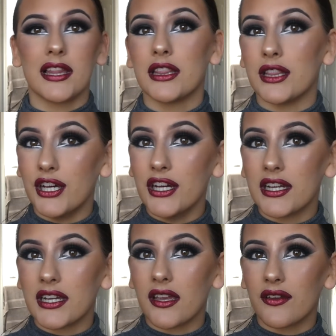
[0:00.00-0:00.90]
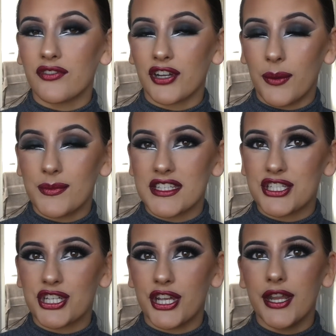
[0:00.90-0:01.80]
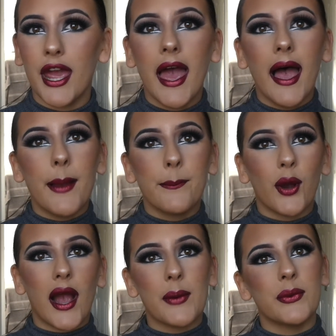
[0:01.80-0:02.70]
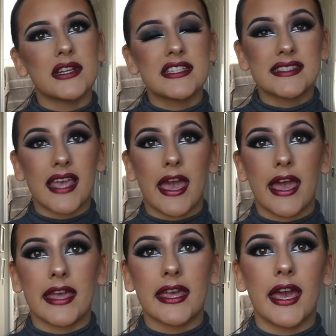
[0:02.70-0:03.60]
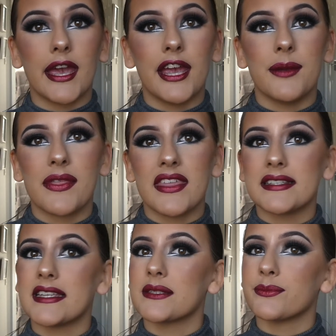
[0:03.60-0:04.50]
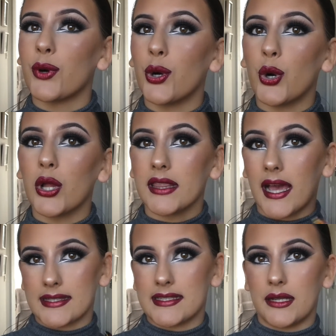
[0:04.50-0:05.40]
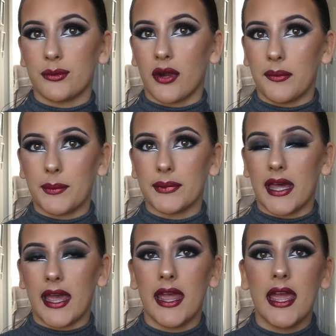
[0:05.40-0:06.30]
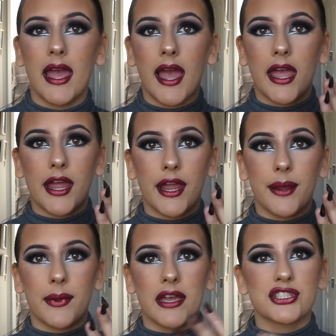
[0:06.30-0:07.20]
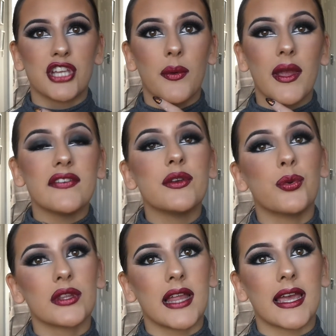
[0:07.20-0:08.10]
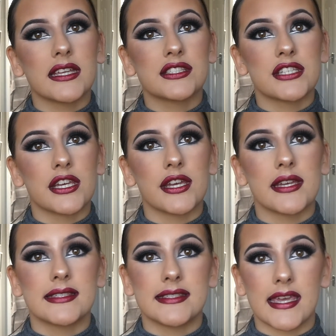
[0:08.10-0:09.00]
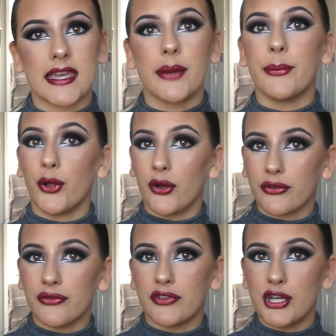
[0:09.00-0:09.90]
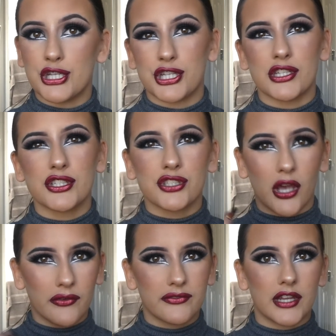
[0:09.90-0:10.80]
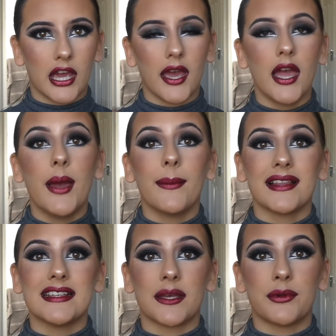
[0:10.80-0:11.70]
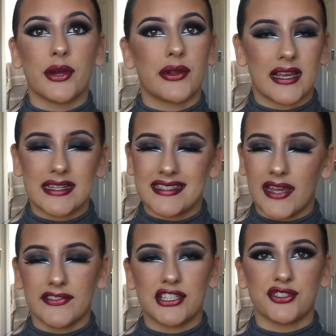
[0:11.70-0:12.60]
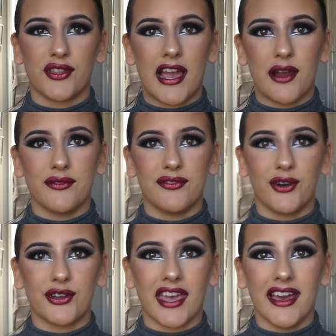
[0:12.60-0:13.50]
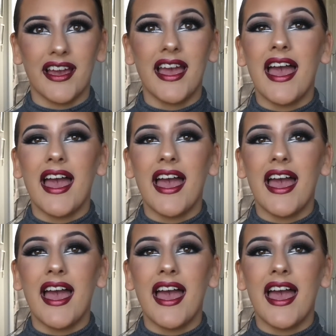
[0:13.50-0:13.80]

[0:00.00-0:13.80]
look for competition, but I would say this is more Latin probably. So if you would like to see a ballroom version, softer, please let me know and I can definitely sort that out for you.